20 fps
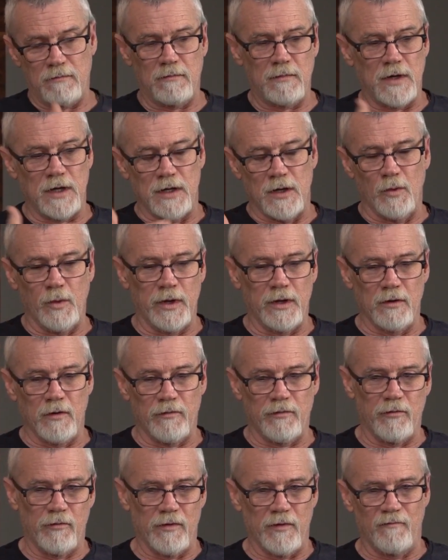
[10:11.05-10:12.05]
we go
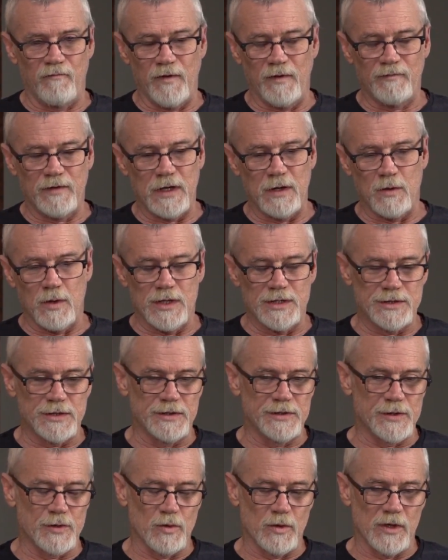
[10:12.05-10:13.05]
through the 50
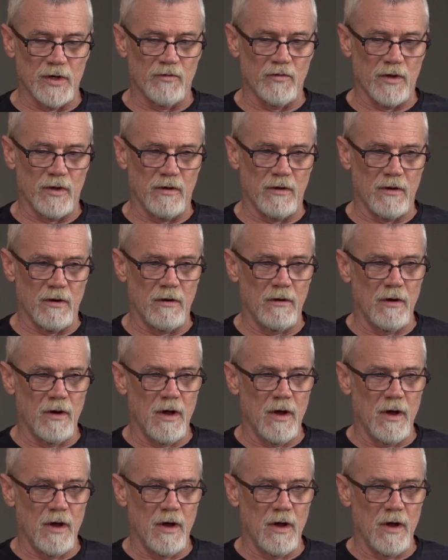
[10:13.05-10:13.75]
questions or whatever they are.